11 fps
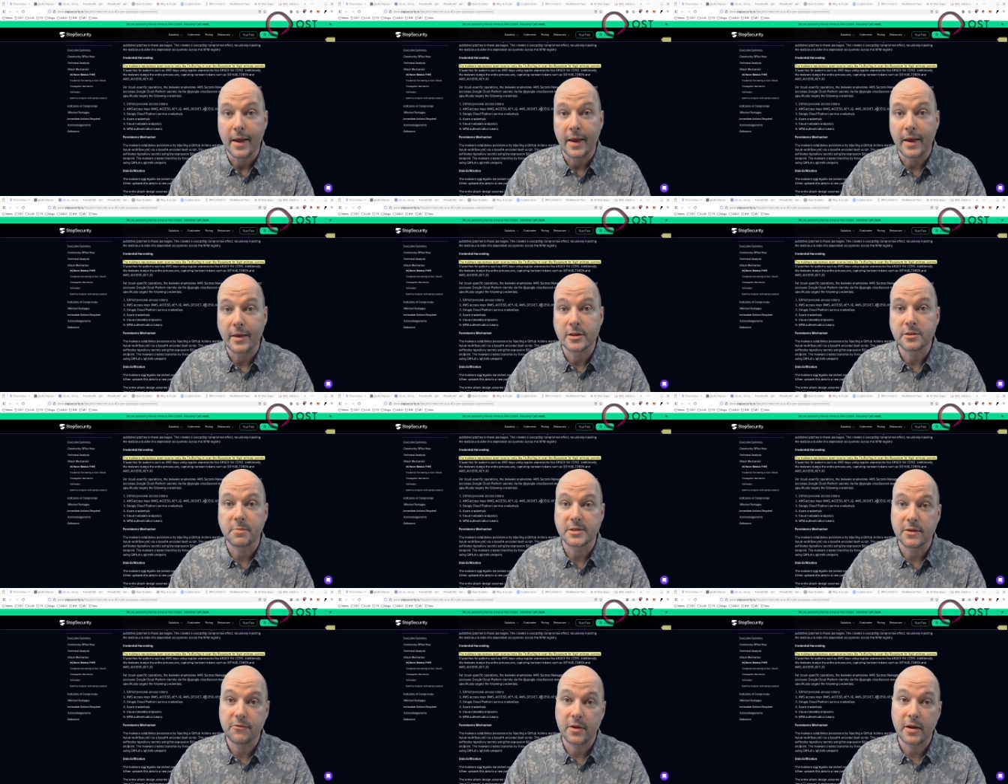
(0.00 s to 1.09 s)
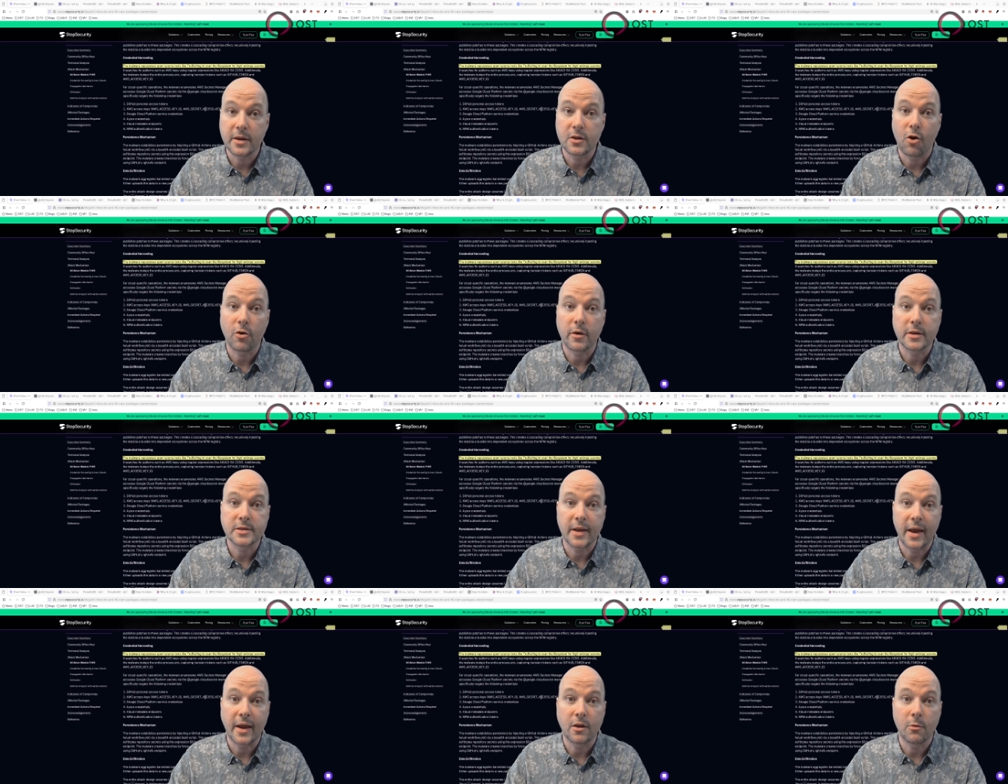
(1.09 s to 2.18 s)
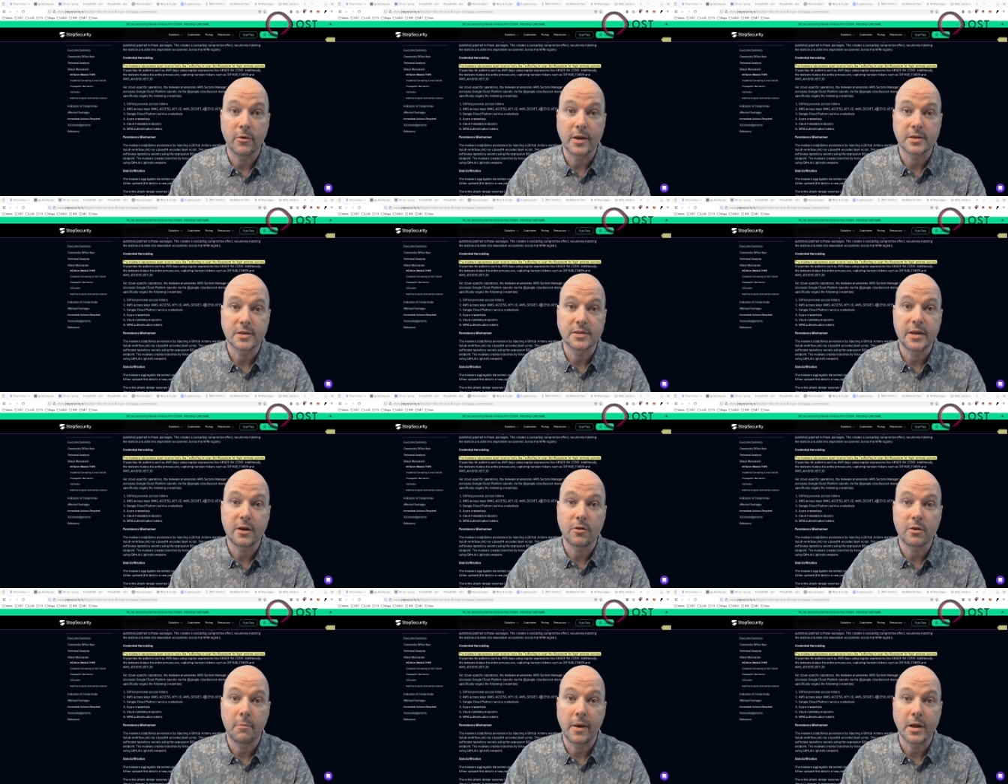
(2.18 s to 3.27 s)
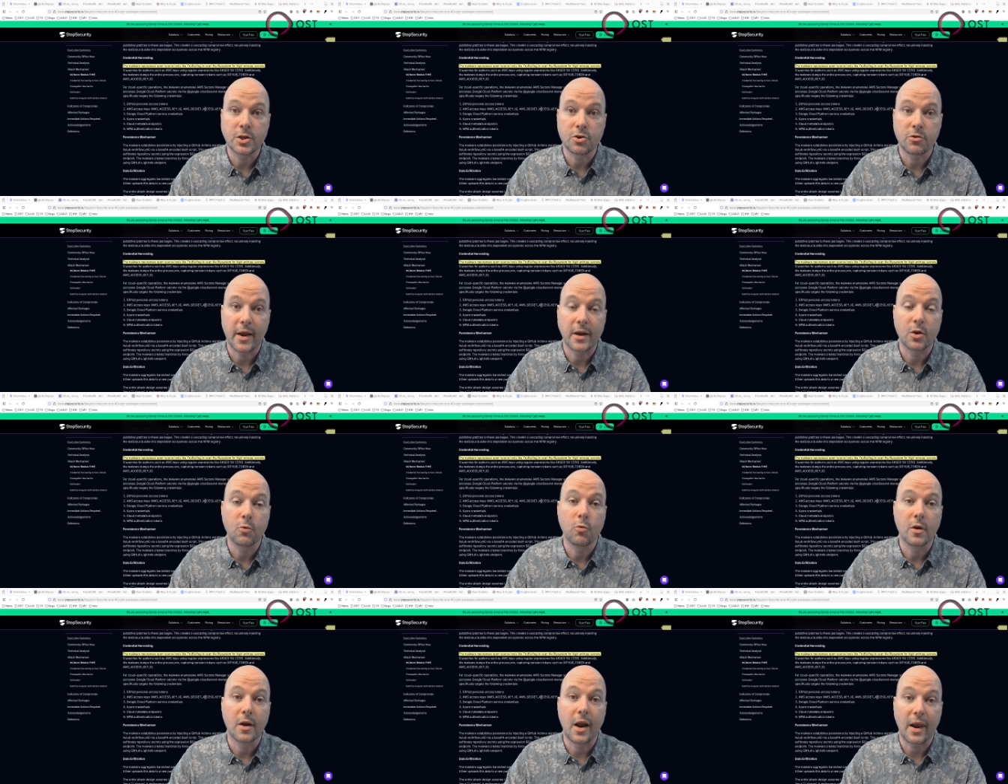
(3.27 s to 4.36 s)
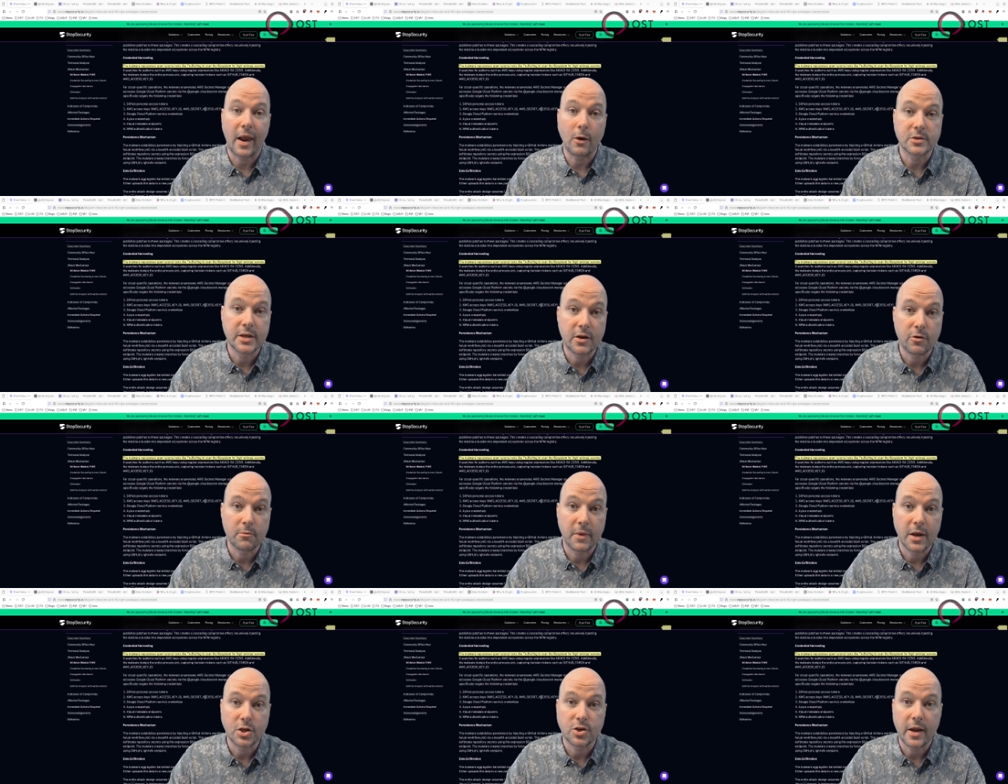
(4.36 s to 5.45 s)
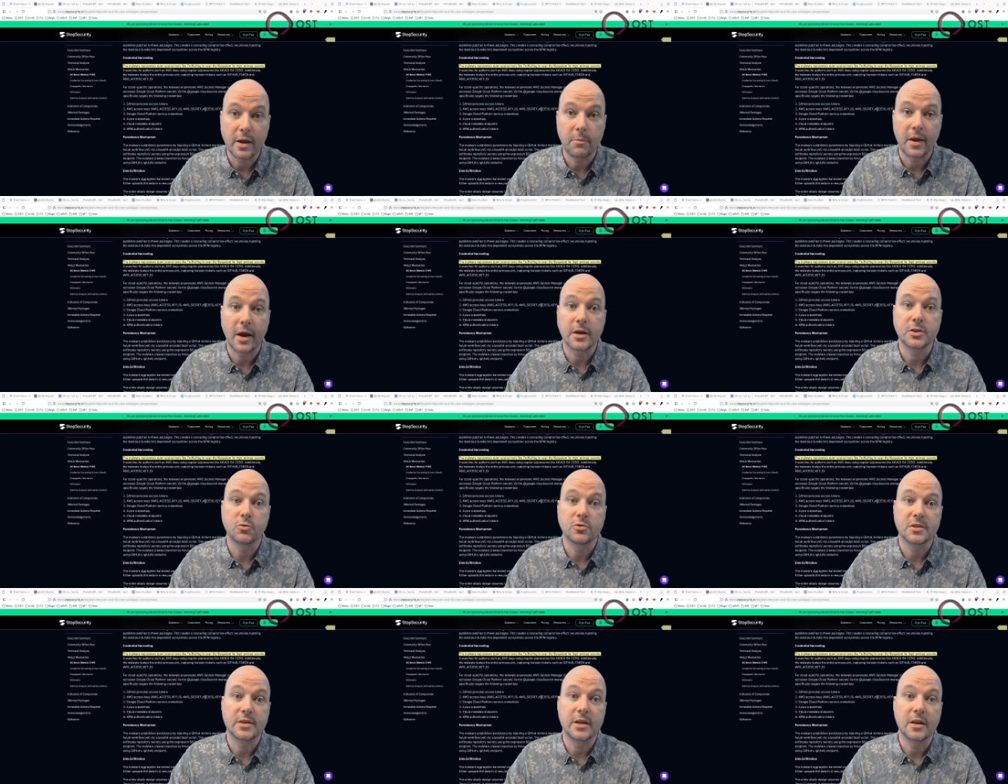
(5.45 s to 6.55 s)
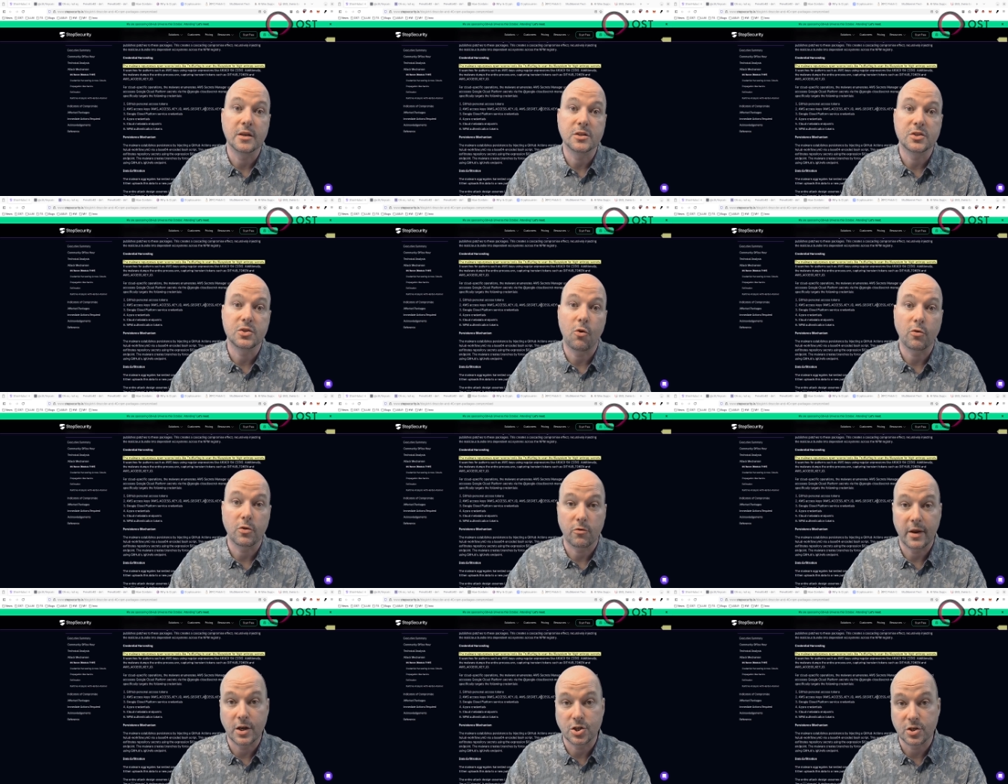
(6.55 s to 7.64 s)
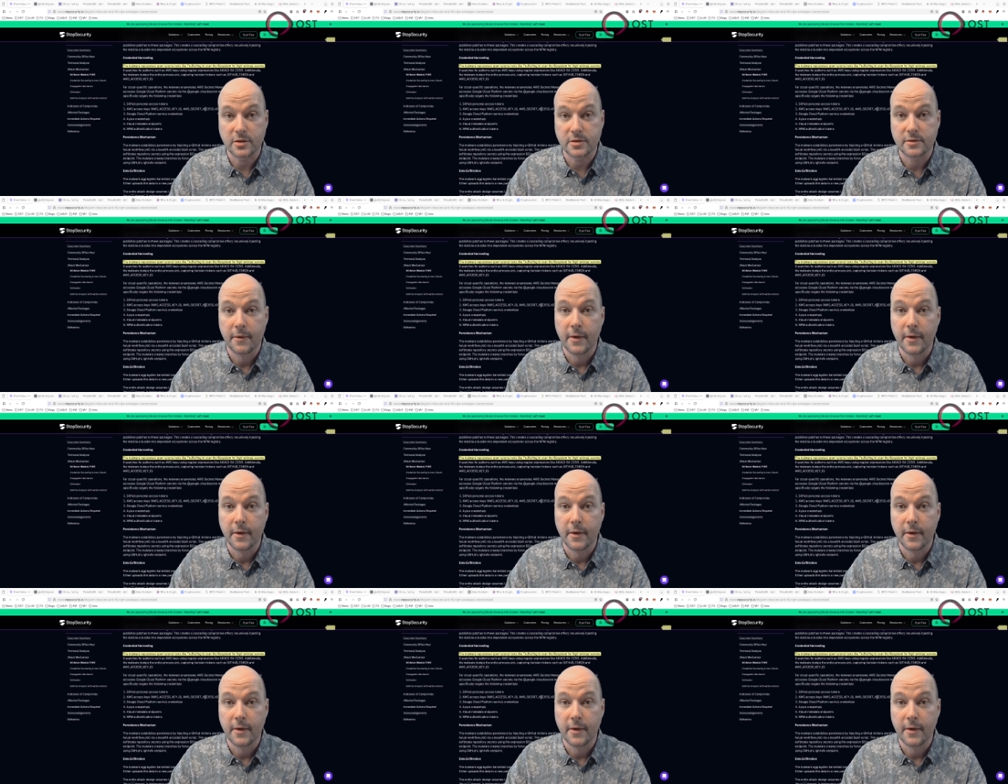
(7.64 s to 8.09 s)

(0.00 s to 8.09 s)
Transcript: It specifically targets AWS Secret Manager and Google Cloud Secret Manager APIs to steal stored credentials.